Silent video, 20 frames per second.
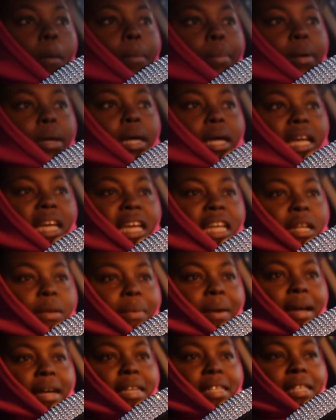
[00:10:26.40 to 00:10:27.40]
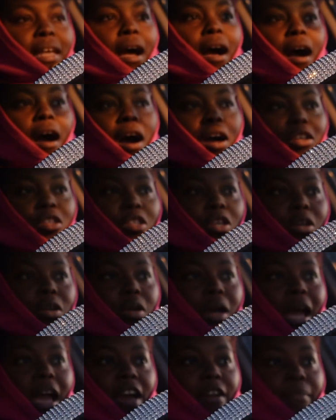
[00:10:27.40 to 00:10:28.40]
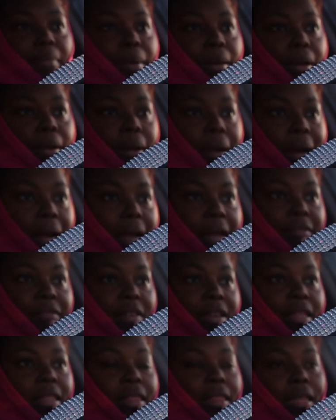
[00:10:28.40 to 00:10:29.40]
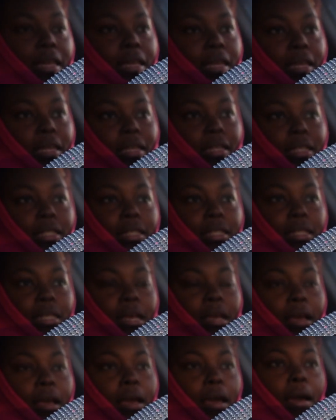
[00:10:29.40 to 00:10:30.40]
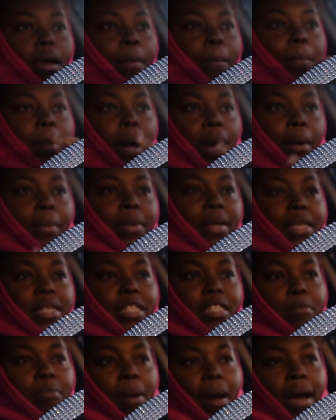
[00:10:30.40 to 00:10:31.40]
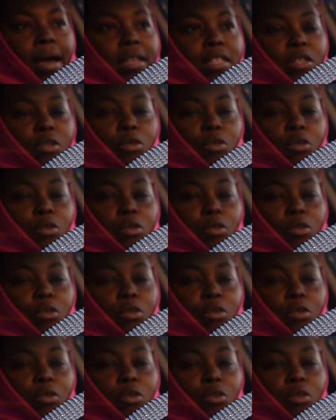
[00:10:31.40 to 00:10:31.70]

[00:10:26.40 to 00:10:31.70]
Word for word: But anyways, I also have been craving these pumpkin spice